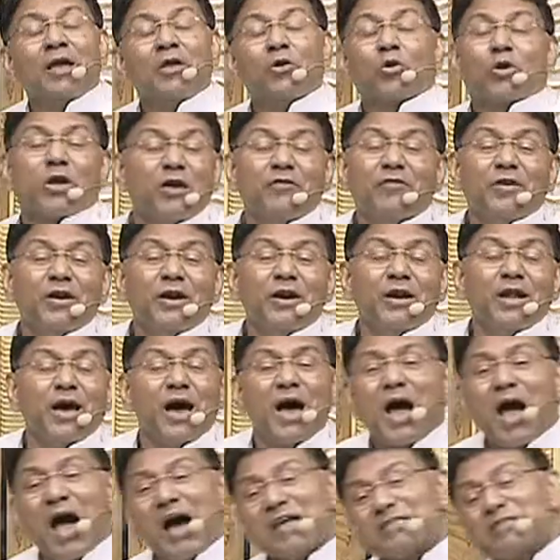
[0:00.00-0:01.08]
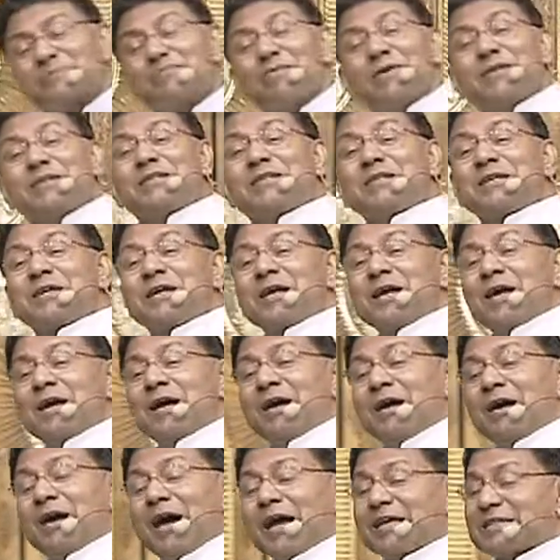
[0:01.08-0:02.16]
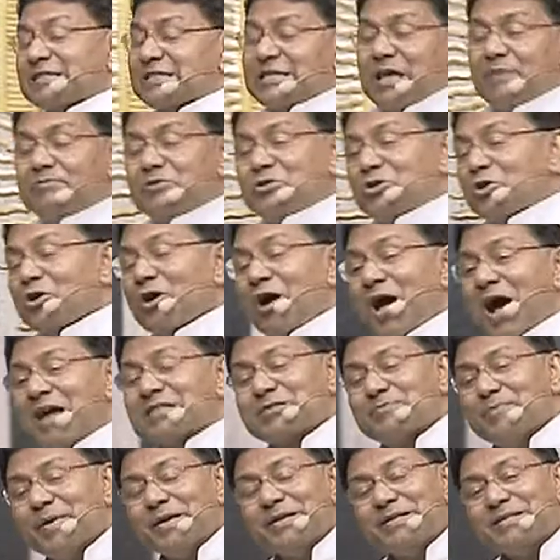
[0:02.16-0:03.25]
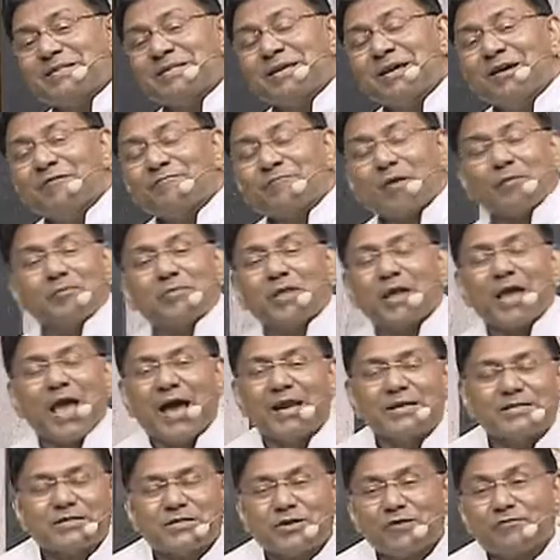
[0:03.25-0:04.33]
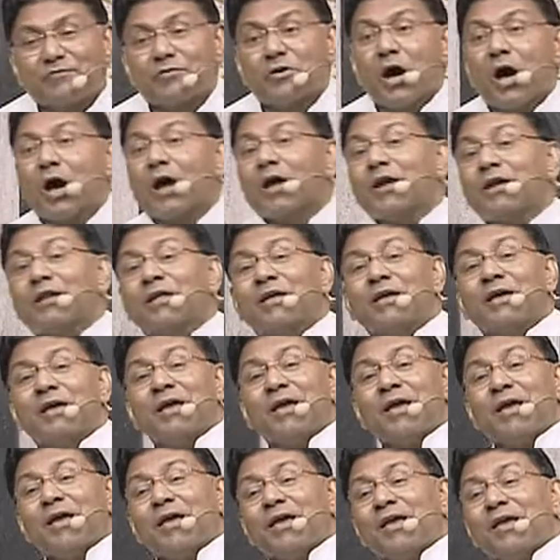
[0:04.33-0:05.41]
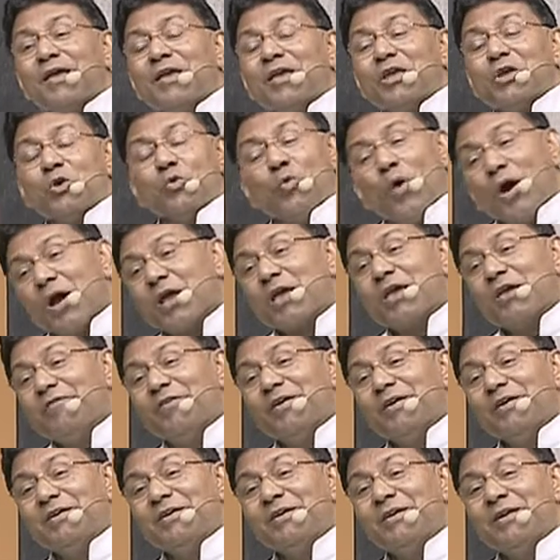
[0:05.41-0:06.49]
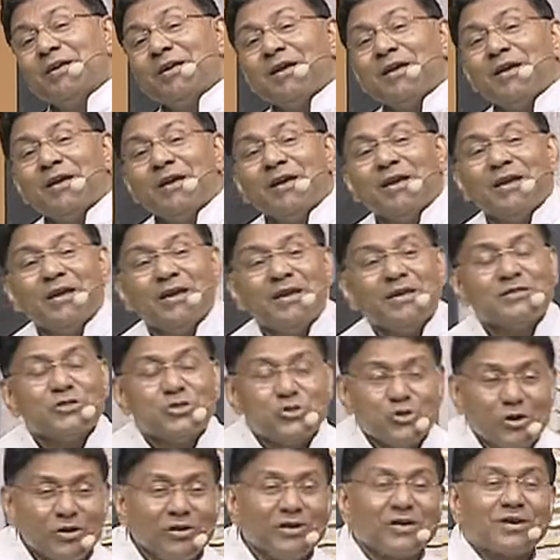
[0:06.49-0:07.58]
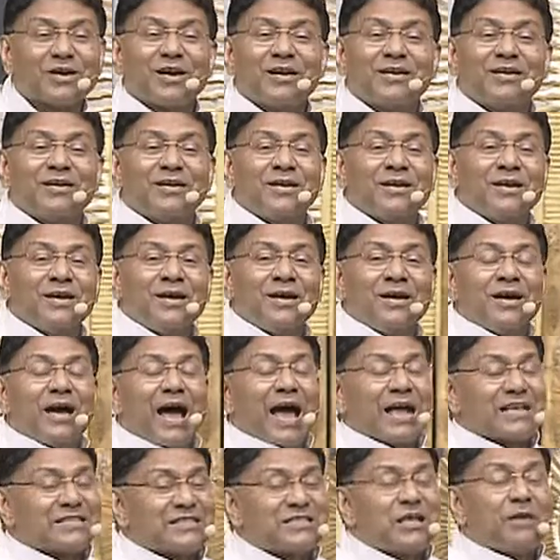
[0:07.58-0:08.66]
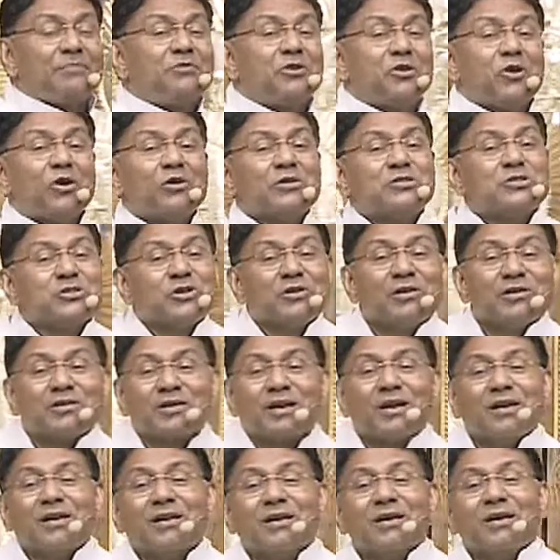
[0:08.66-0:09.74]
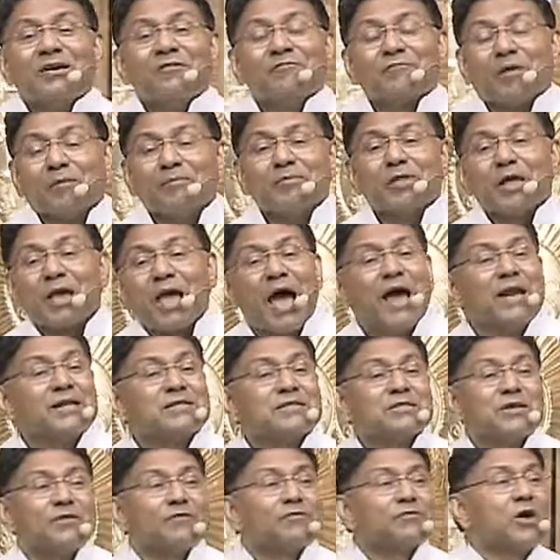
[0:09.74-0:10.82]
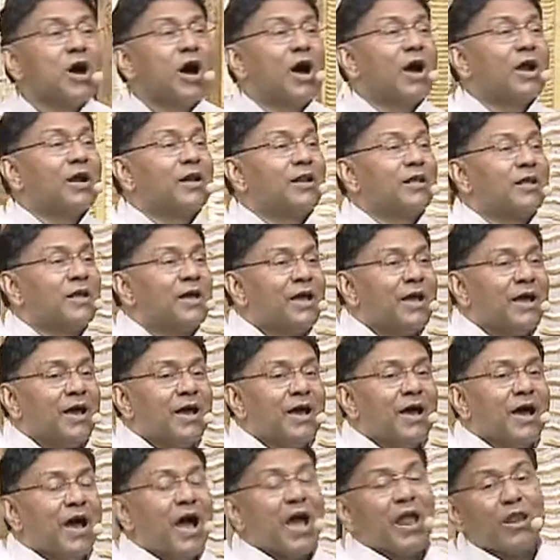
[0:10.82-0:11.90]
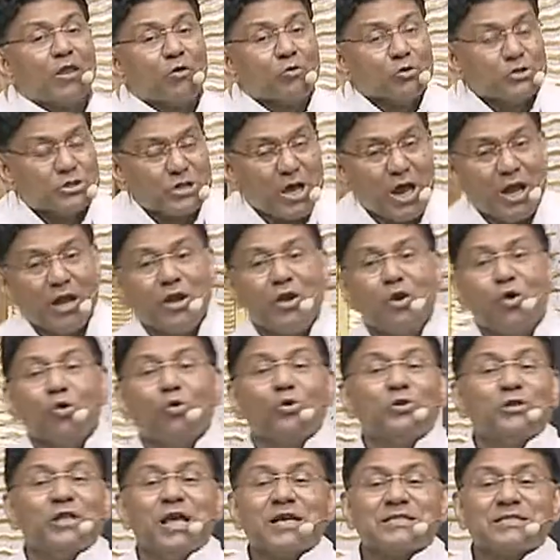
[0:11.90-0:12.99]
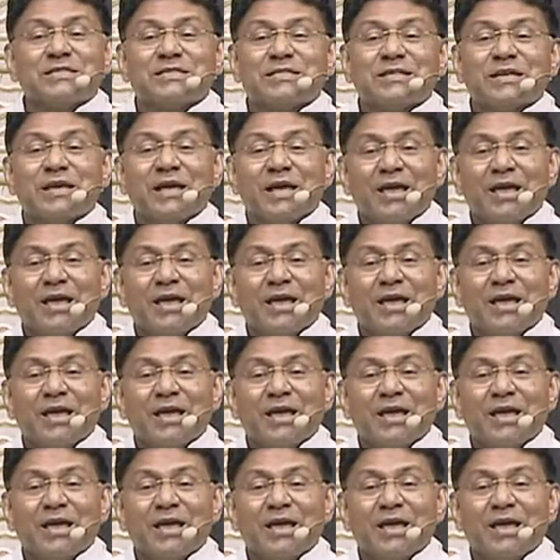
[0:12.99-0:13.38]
You're given a husband. Accept your husband from the hands of God. You are given children. Accept your children from the hands of God. And you shall know this.